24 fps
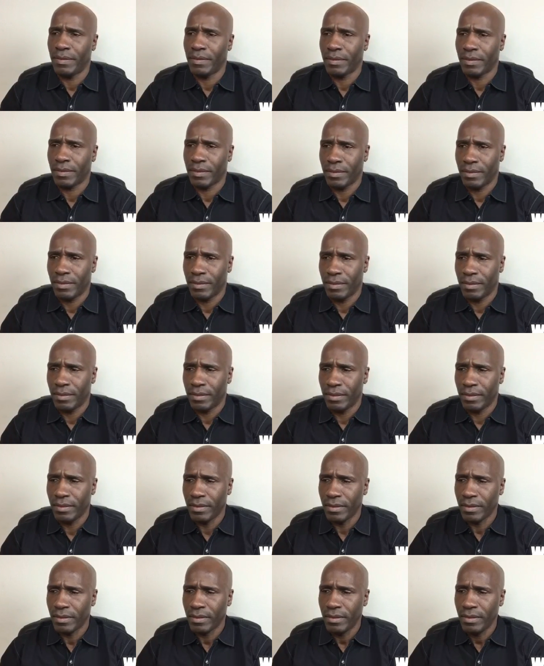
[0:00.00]

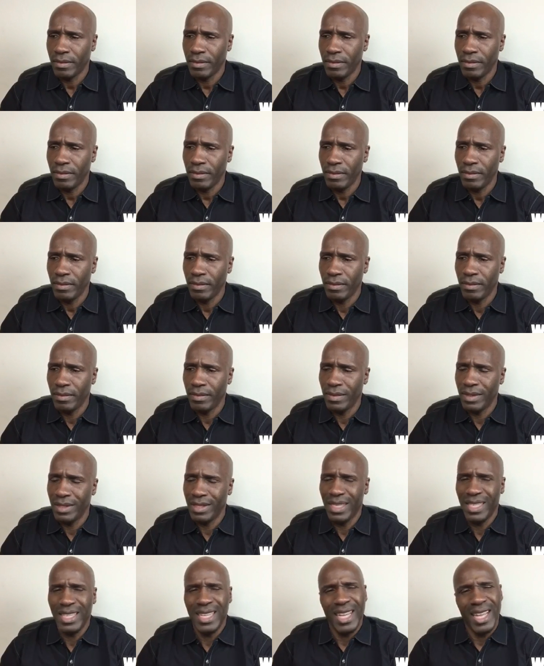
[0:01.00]

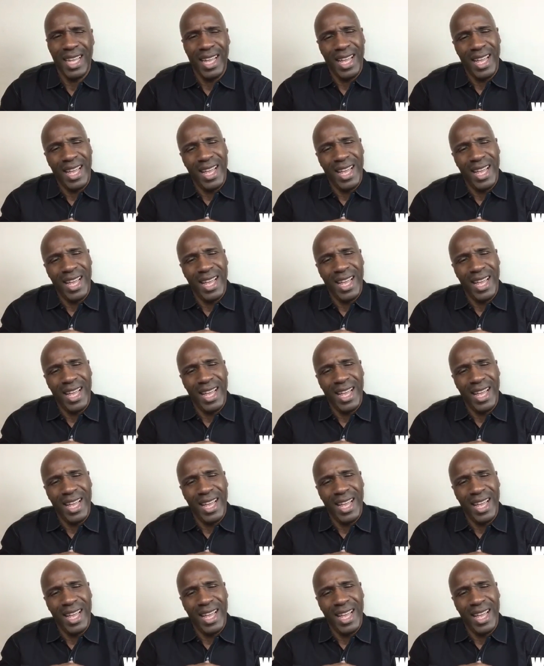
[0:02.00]
Nothing is said.